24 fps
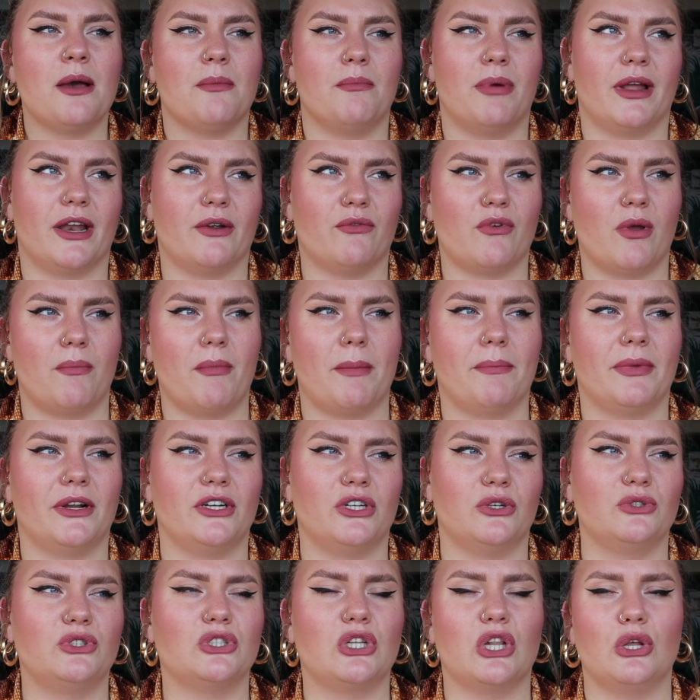But I remember
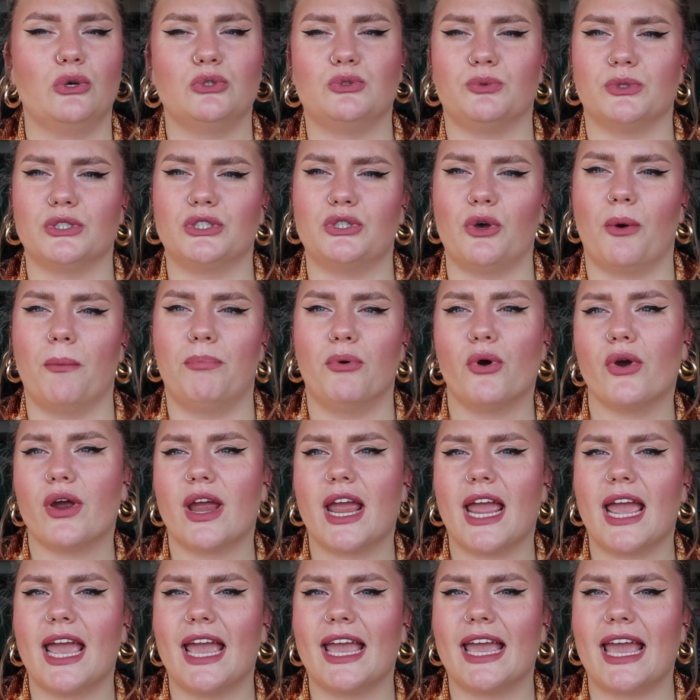those clothes were so
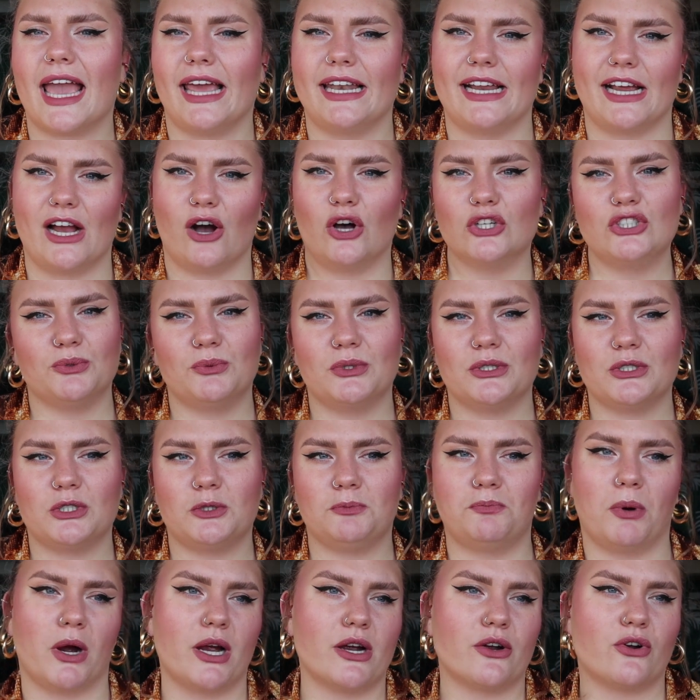boring, and I also wanted
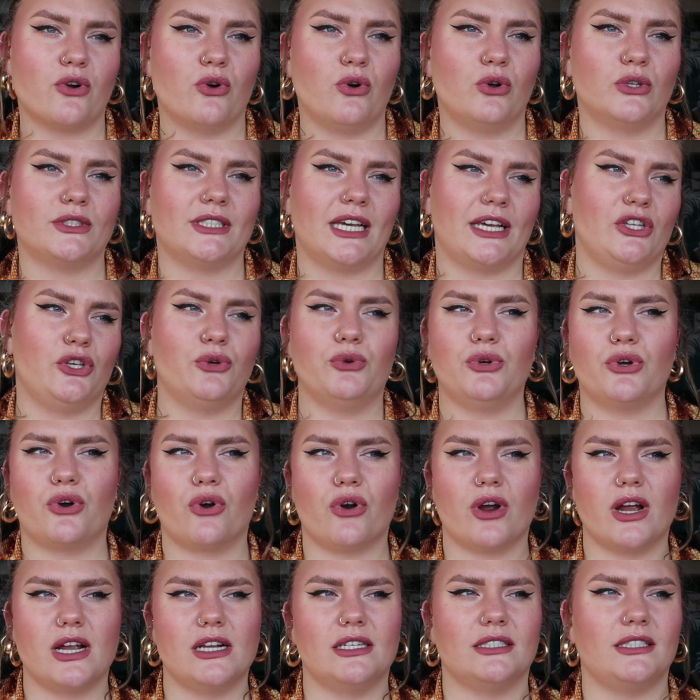sparkles and
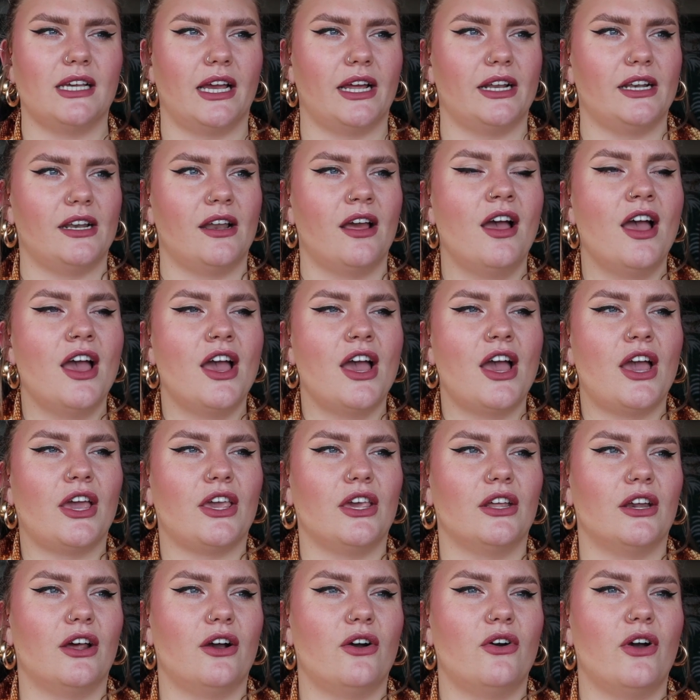unicorns and,
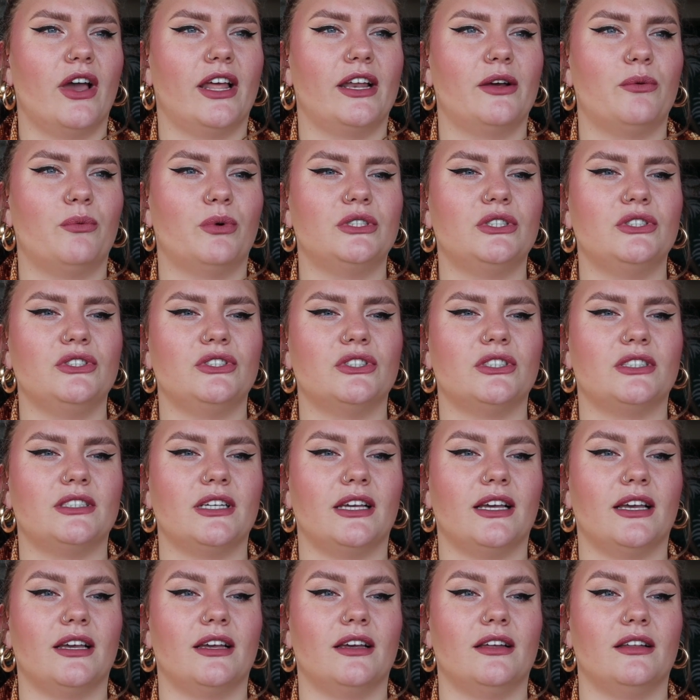you know, and it wasn't
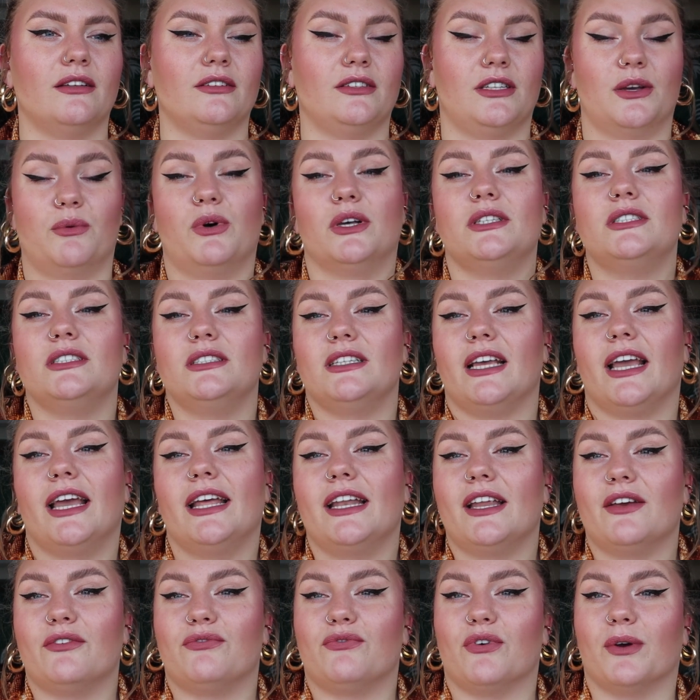just, that wasn't
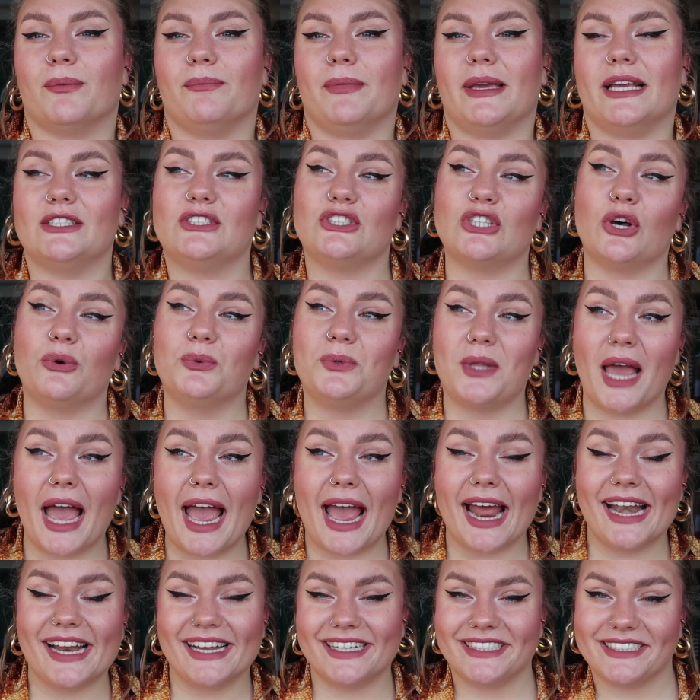in it for me. So
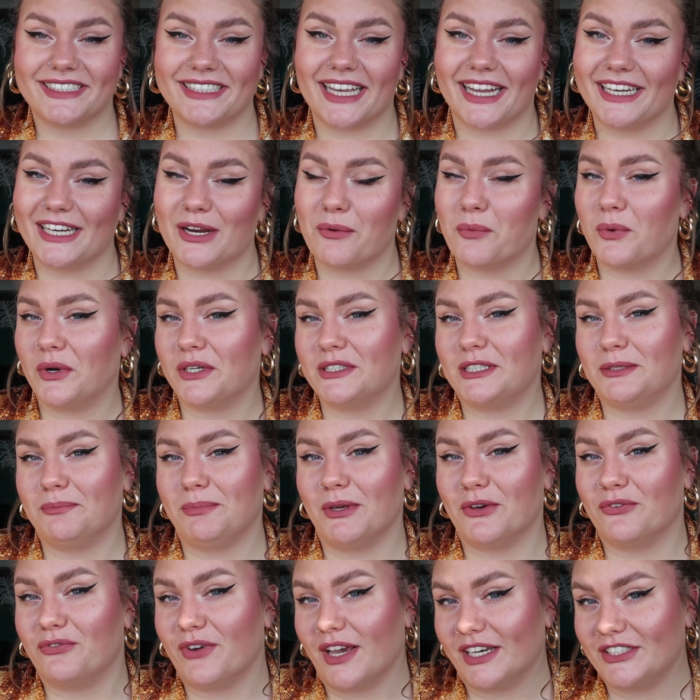then I decided I wanted to
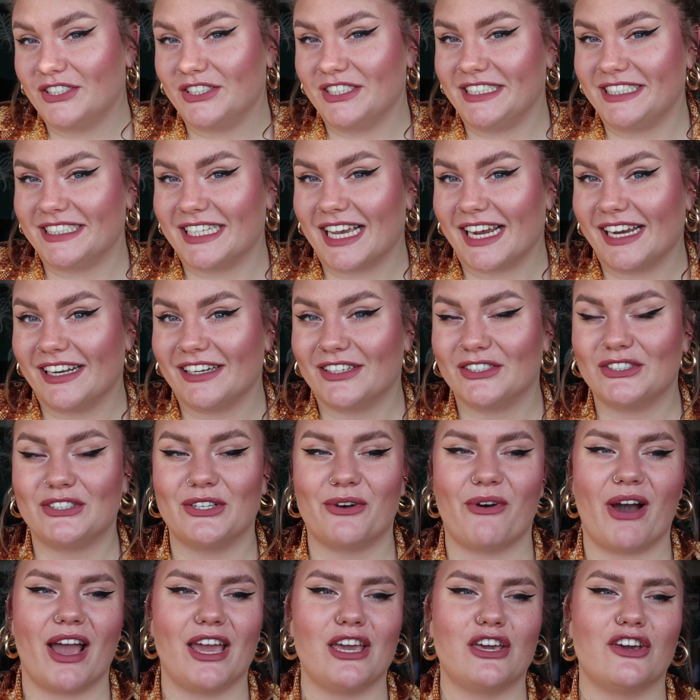be a fashion designer
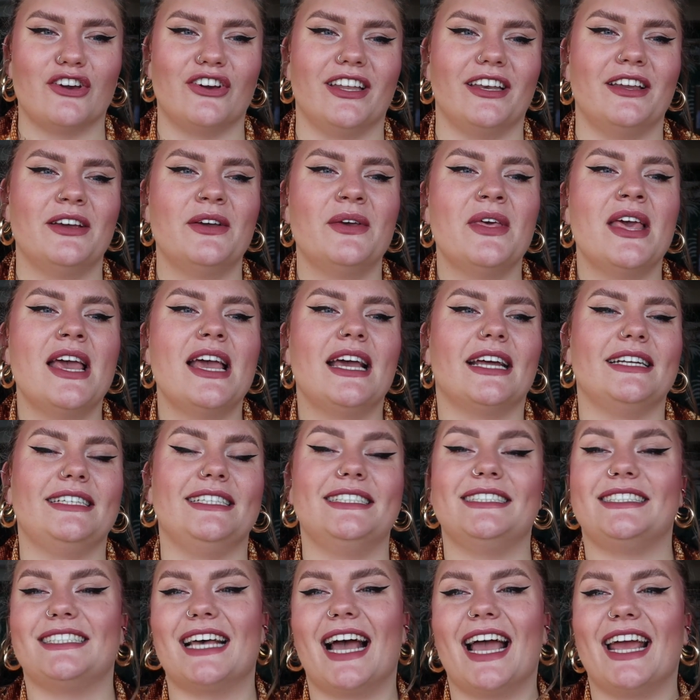so I could
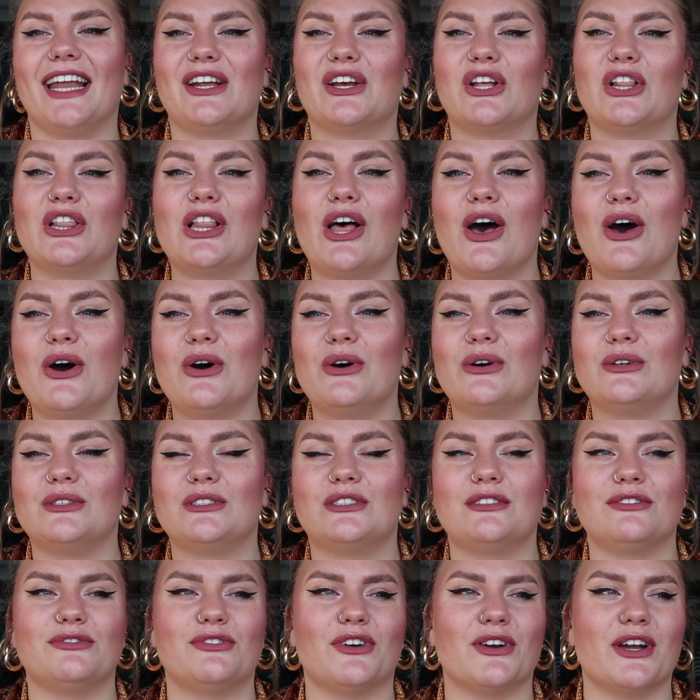design
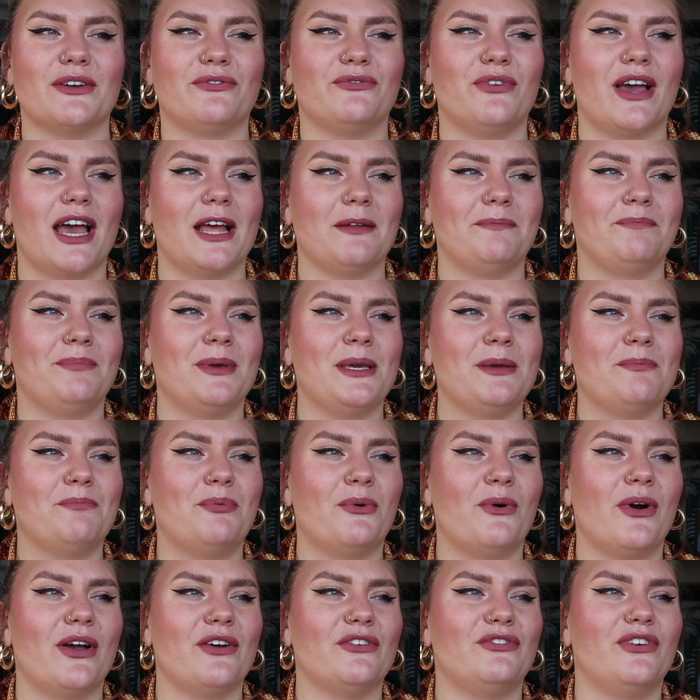clothes for fat
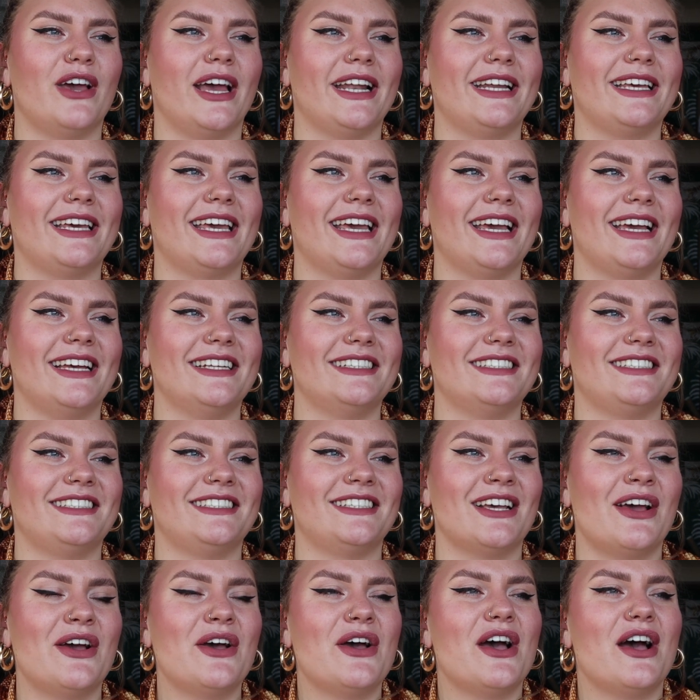people and fat
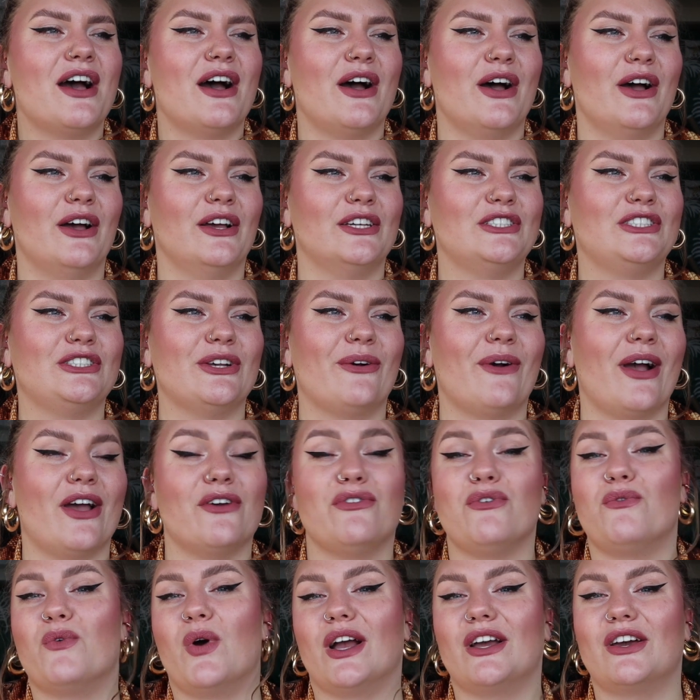kids, uh, so
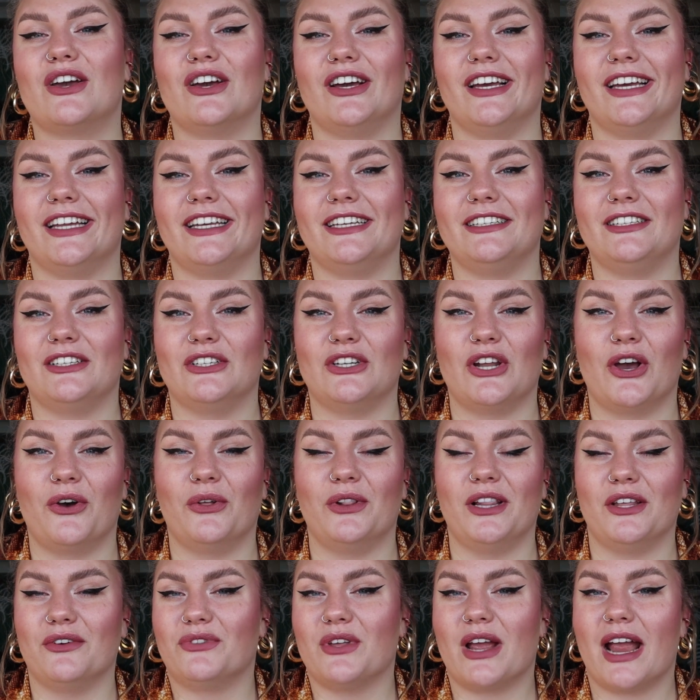everyone could, you know,
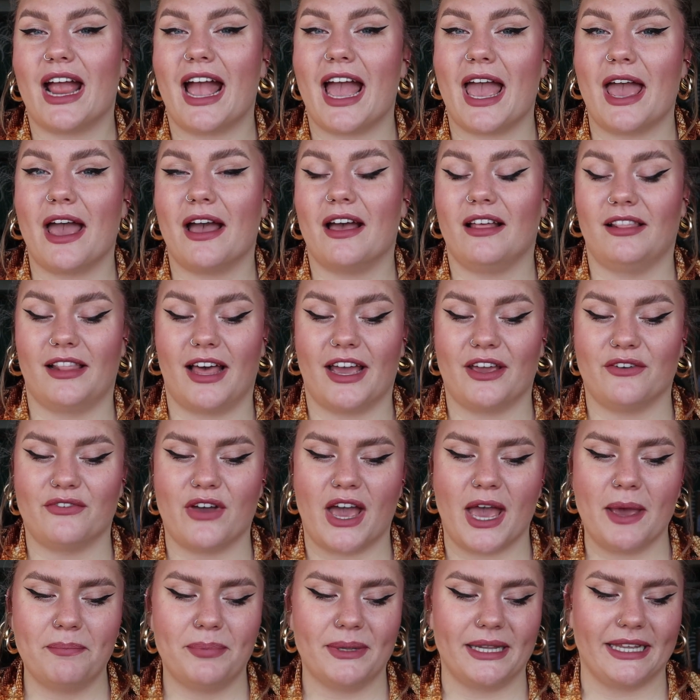live their ha life
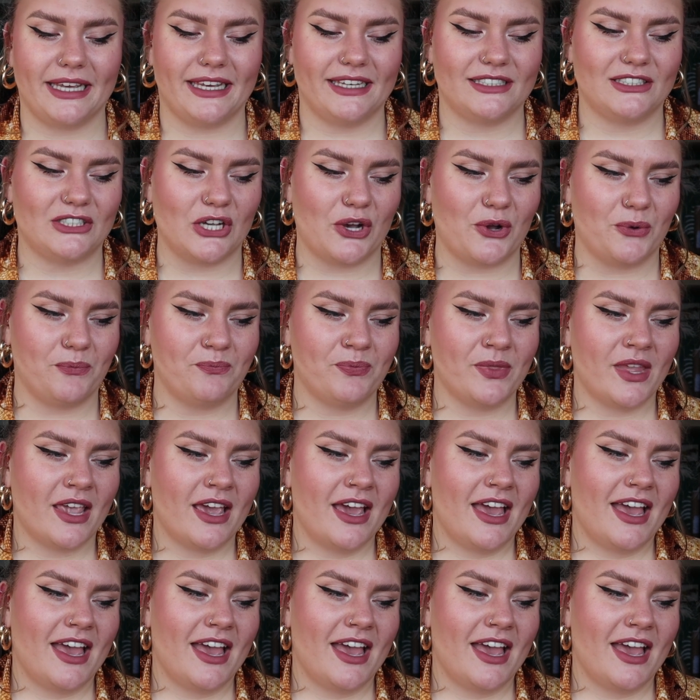happily. So